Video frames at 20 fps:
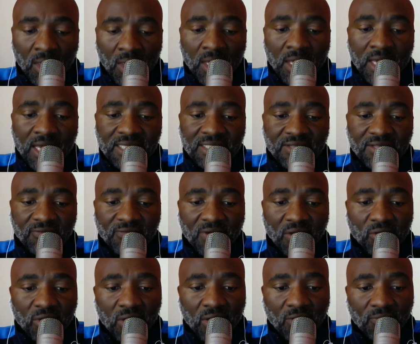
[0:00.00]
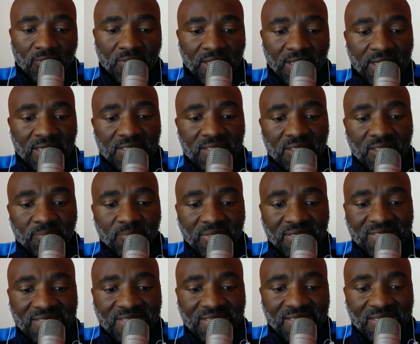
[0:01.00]
As the founder of the ANC,
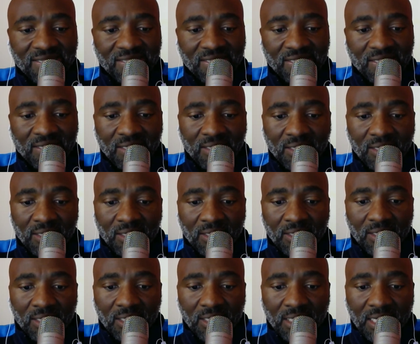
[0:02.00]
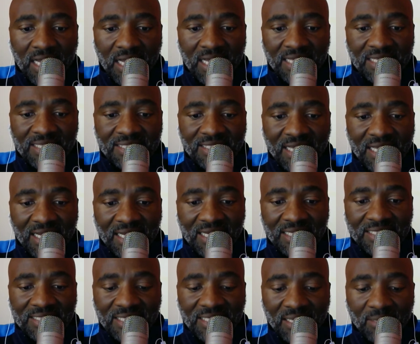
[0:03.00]
Pixley, Ka Isaac
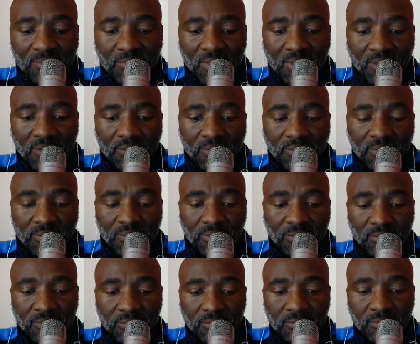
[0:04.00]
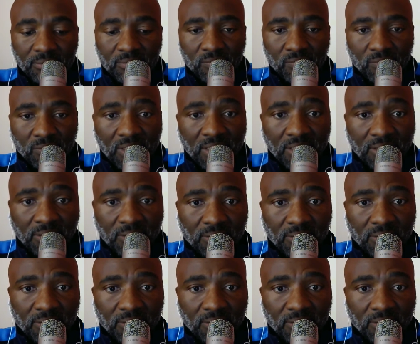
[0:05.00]
Aseme, right?